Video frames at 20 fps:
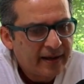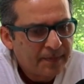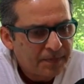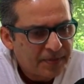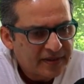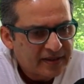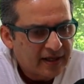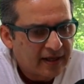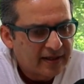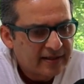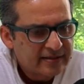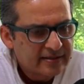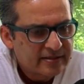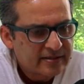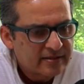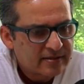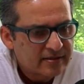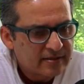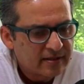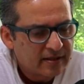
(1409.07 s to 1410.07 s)

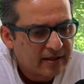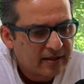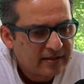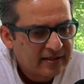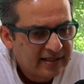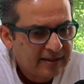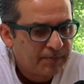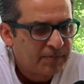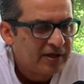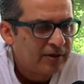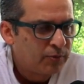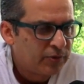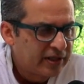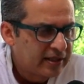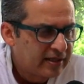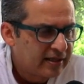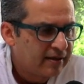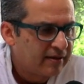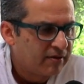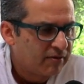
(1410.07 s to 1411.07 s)
empathize deeply
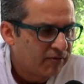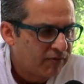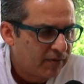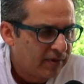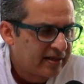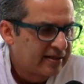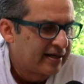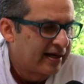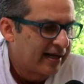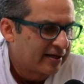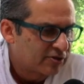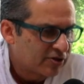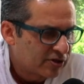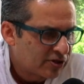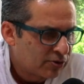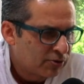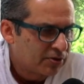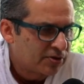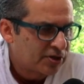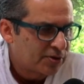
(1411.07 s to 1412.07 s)
with international
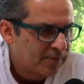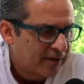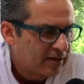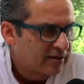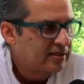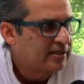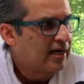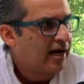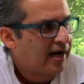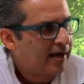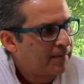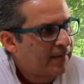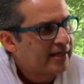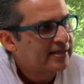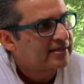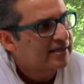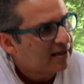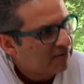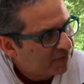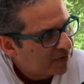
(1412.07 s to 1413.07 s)
students because I
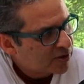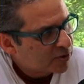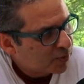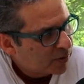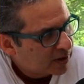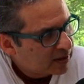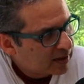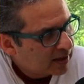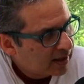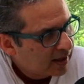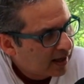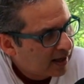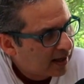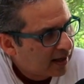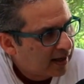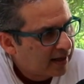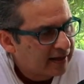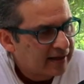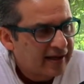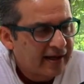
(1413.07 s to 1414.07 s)
myself was one.
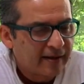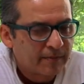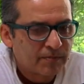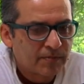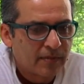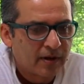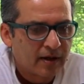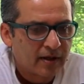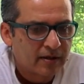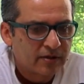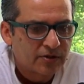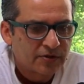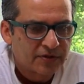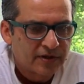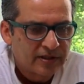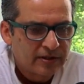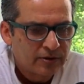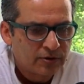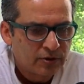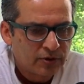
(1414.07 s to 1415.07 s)
I came to
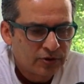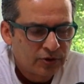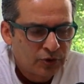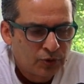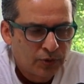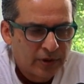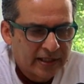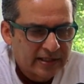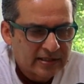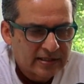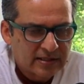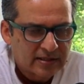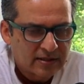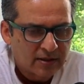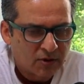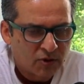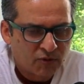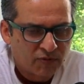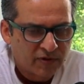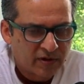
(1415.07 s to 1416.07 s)
the U.S.
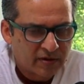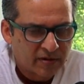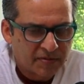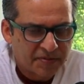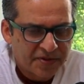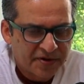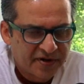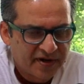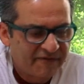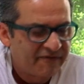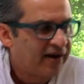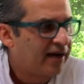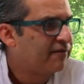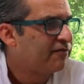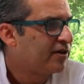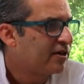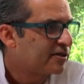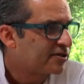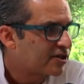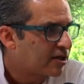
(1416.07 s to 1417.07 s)
over
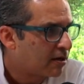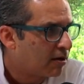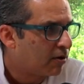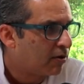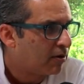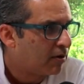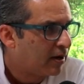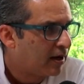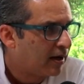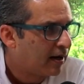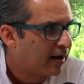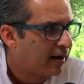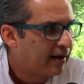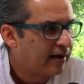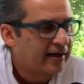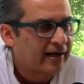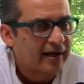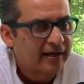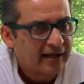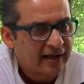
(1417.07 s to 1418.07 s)
35 years ago,
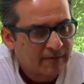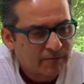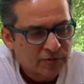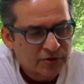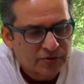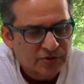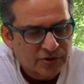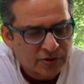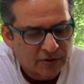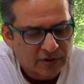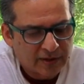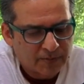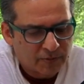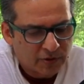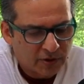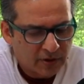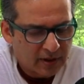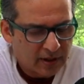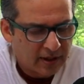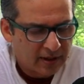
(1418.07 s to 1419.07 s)
and I came to Stony
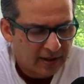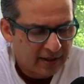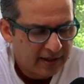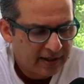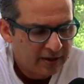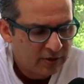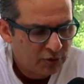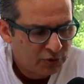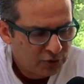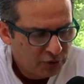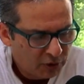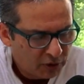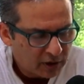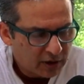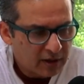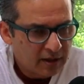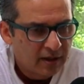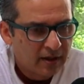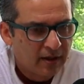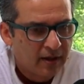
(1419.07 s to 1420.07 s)
Brook in New
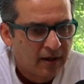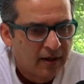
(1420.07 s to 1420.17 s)
York,